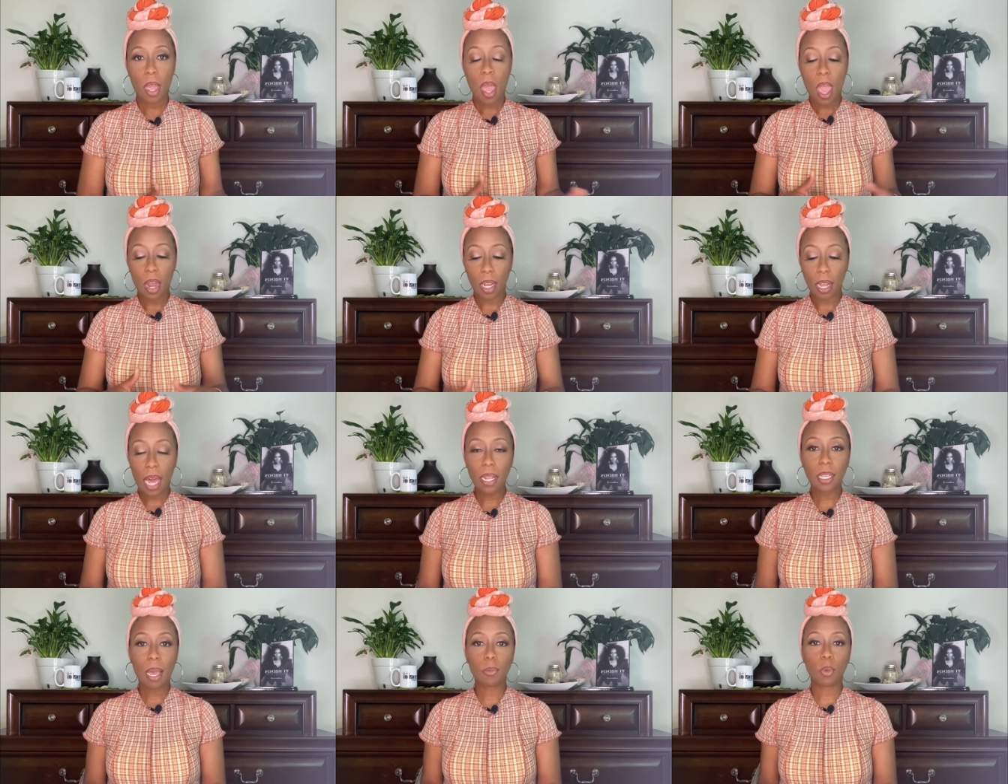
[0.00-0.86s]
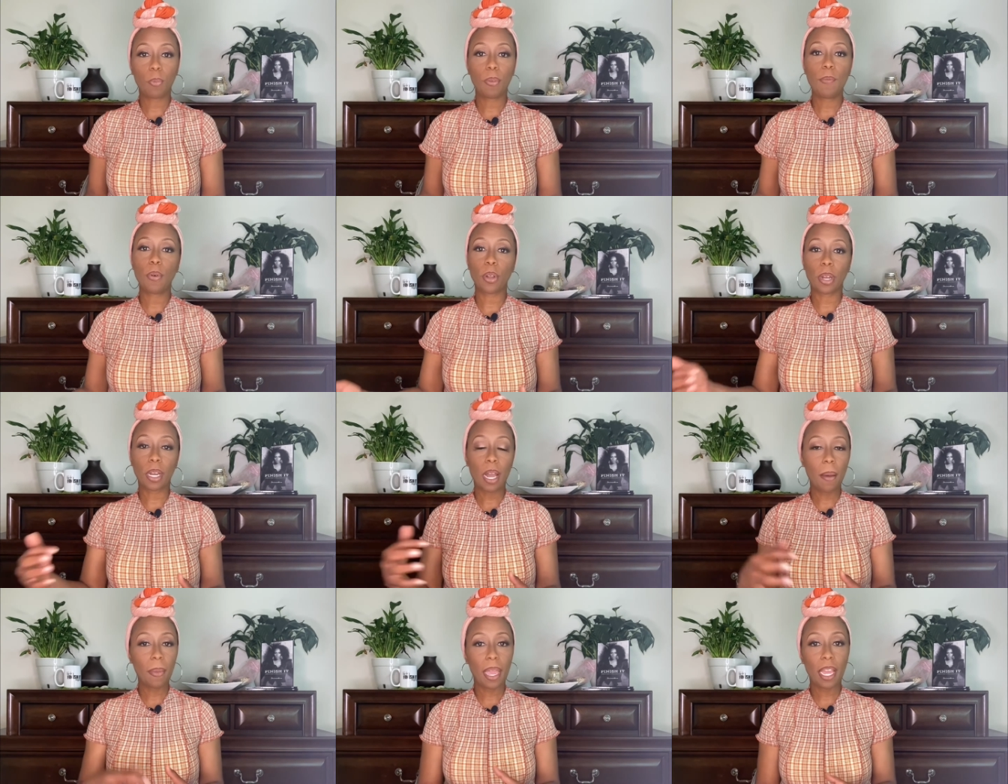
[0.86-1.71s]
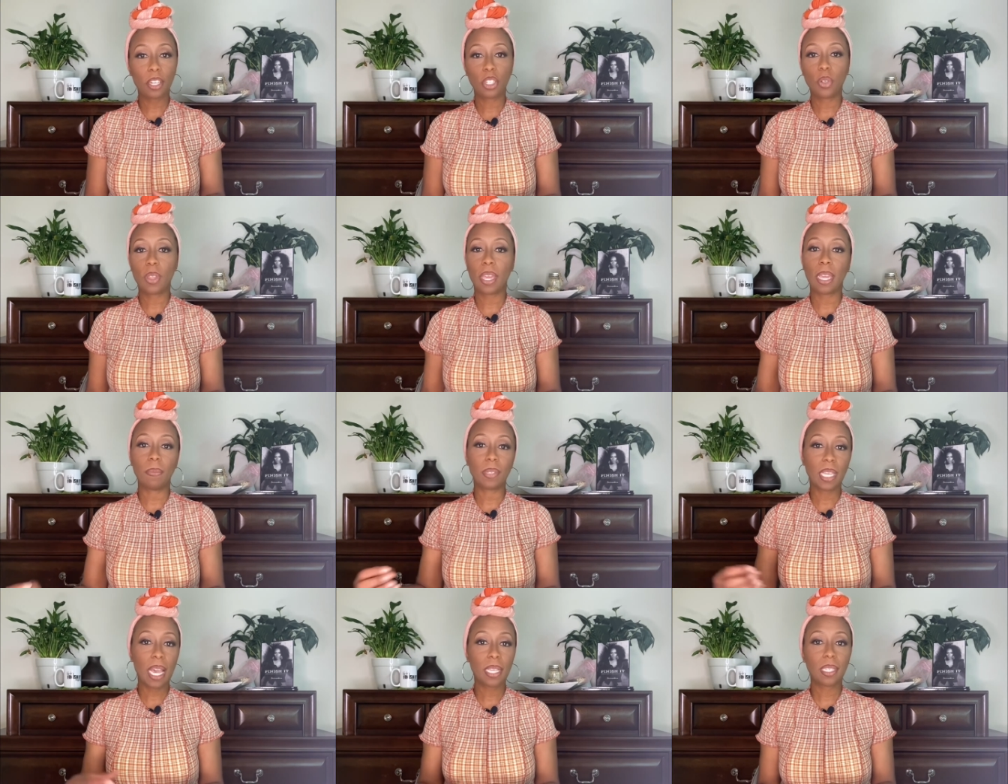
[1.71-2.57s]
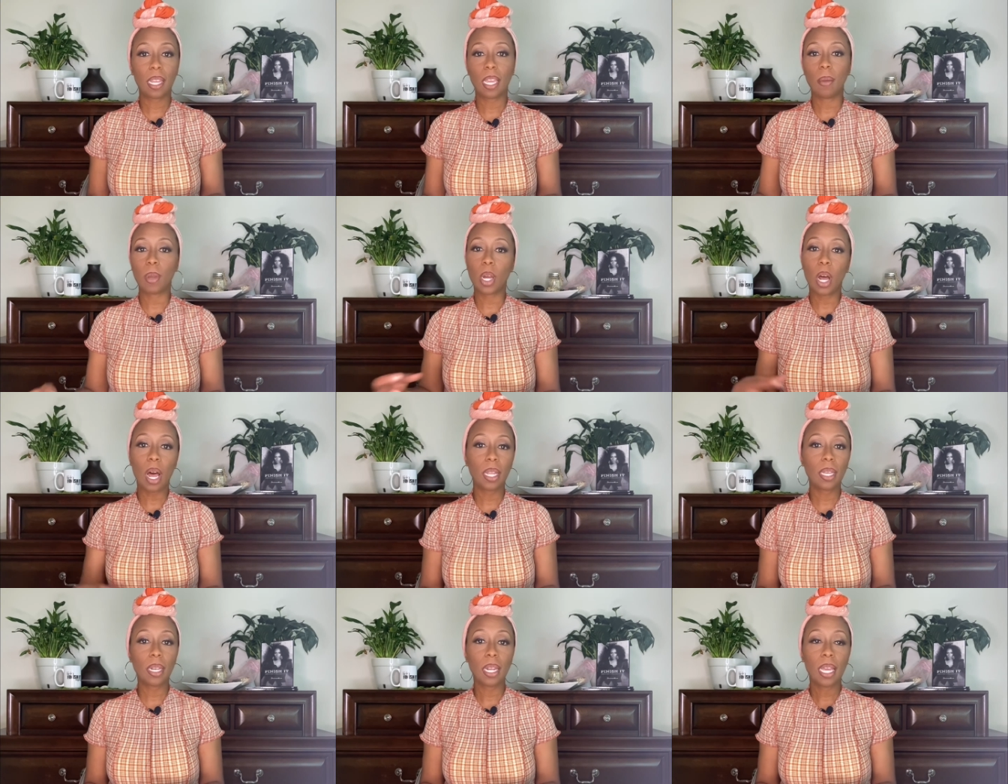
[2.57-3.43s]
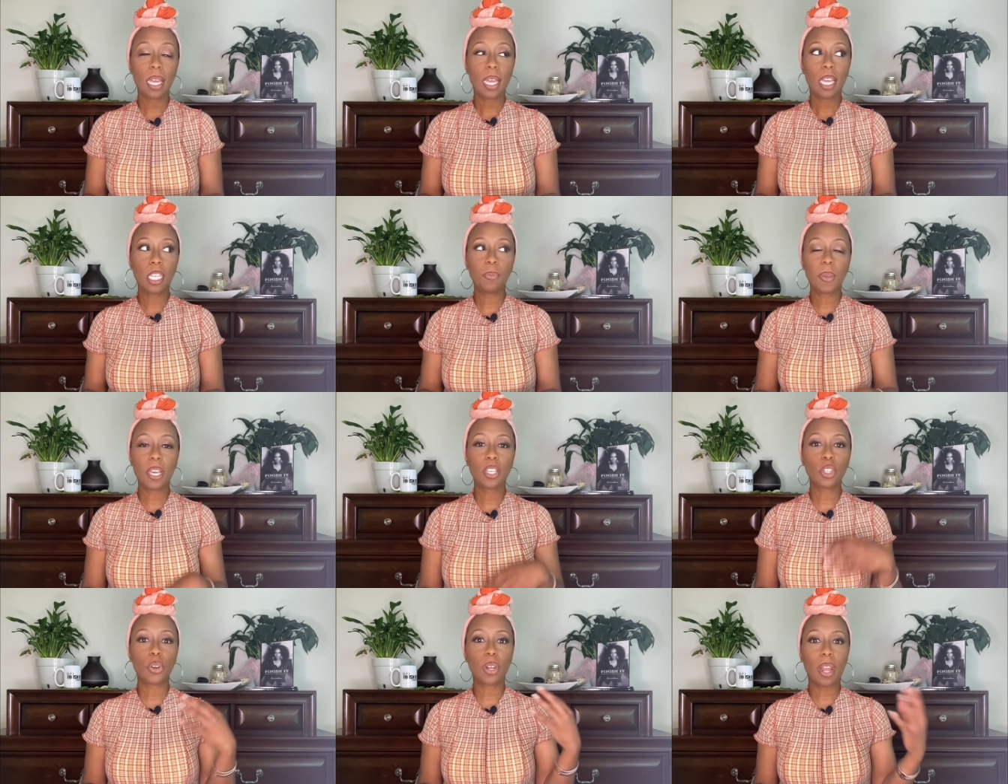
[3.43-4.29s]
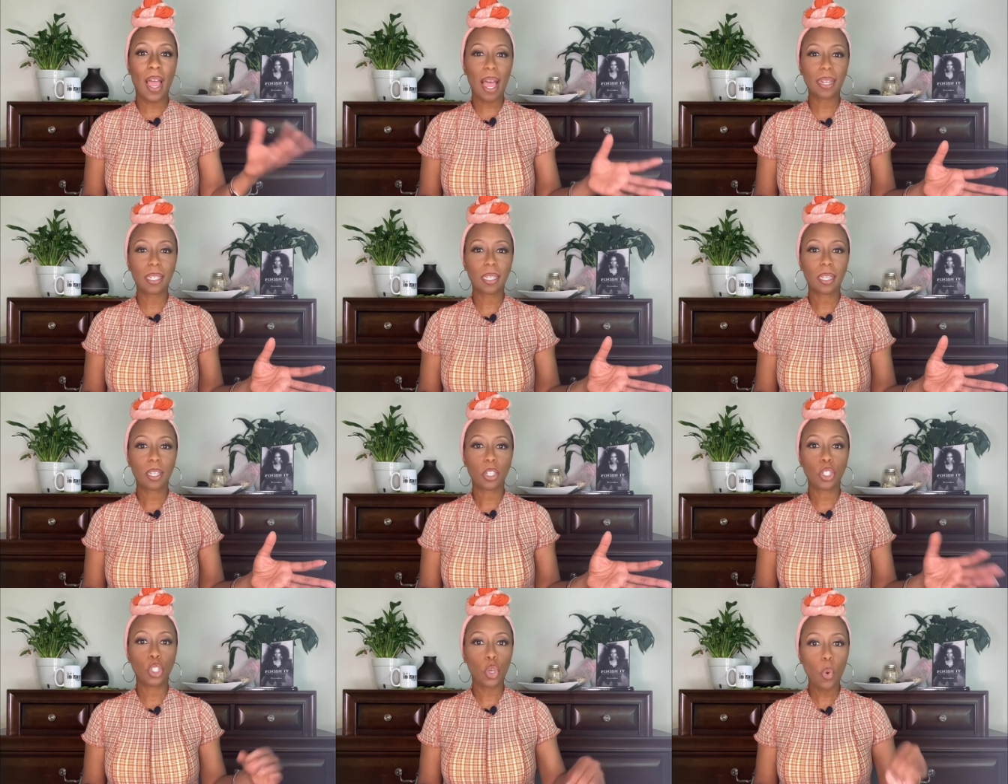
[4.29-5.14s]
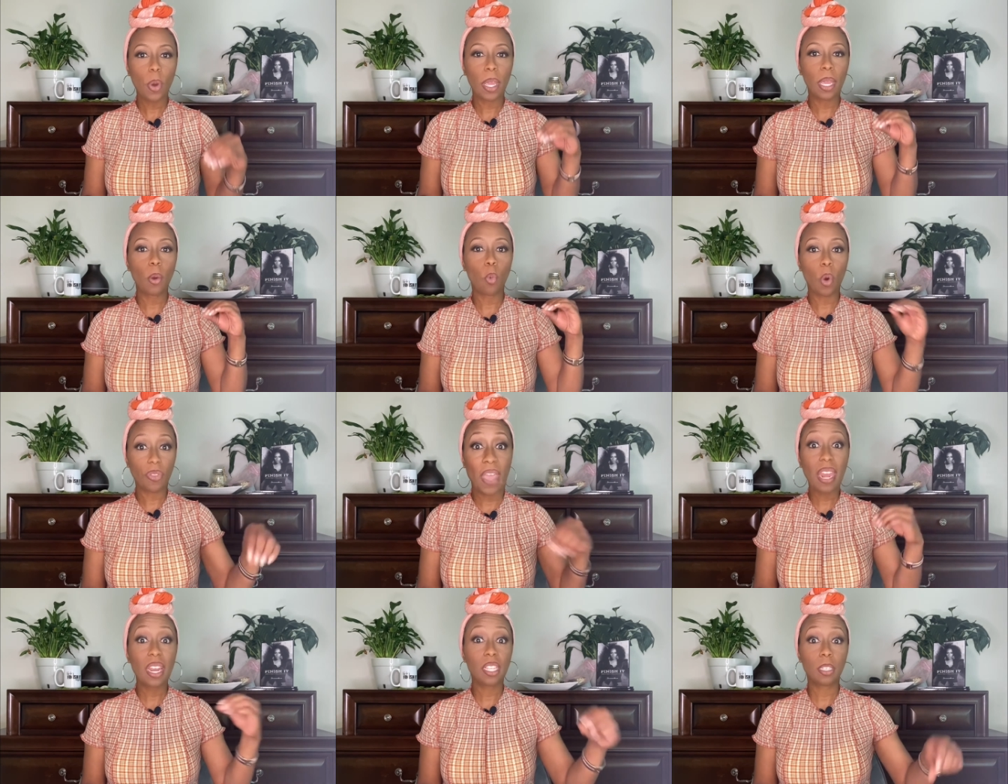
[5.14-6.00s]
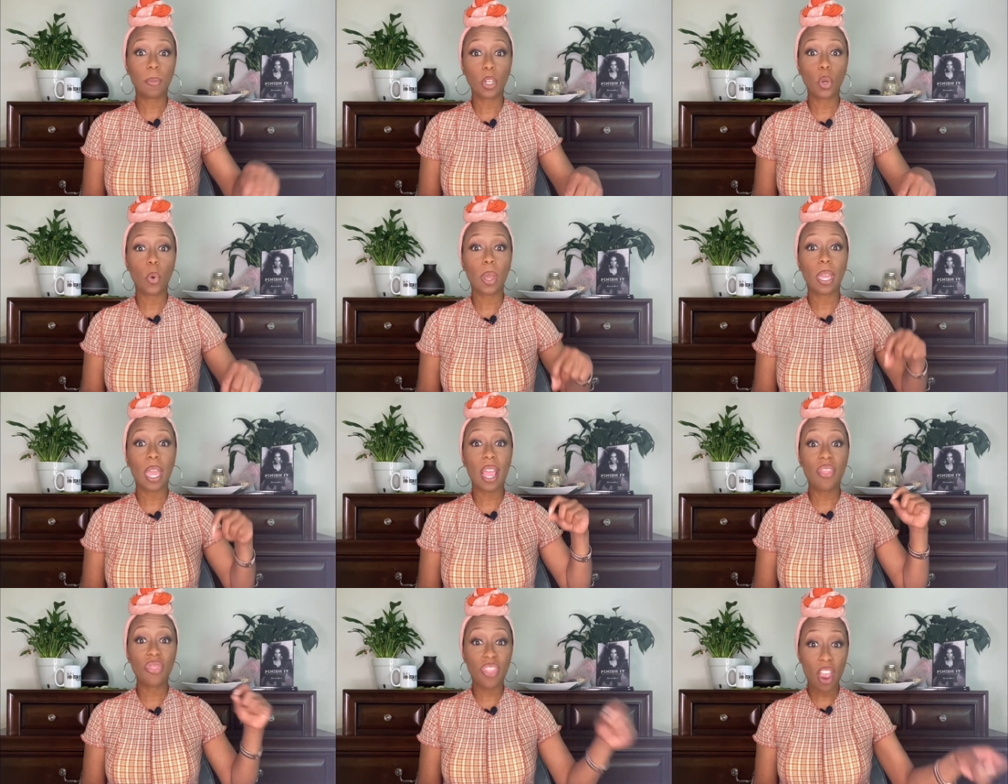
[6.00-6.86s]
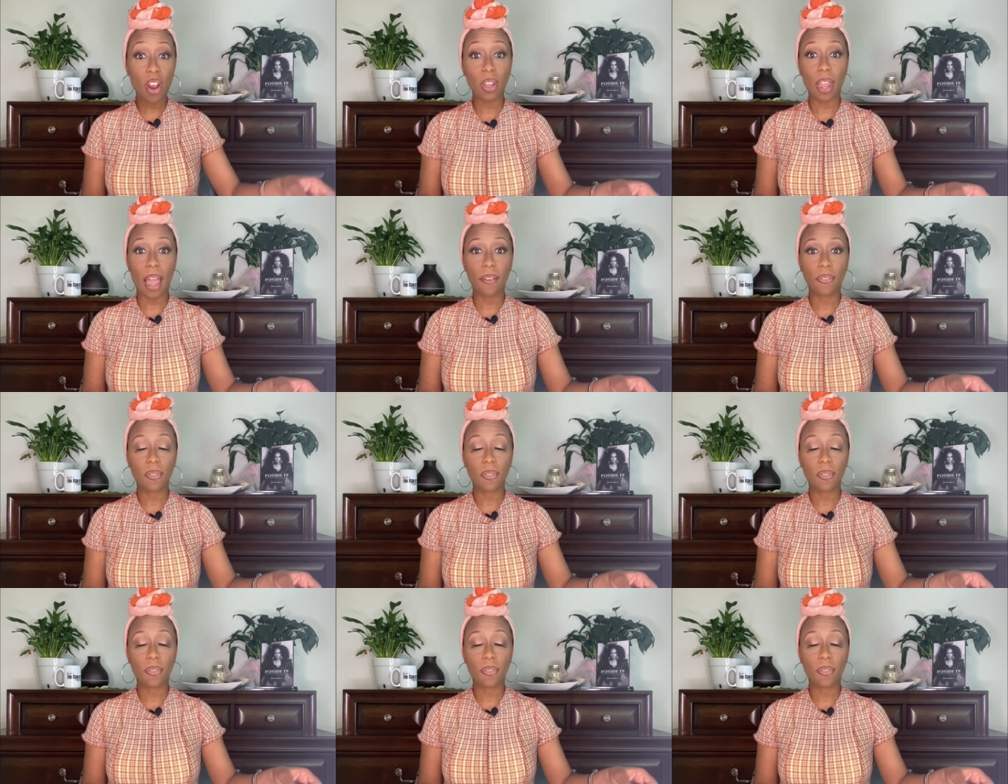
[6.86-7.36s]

And a lot of times when people are coming at you, they keep texting, they keep calling, it's because they're not doing what they need to be doing in their life.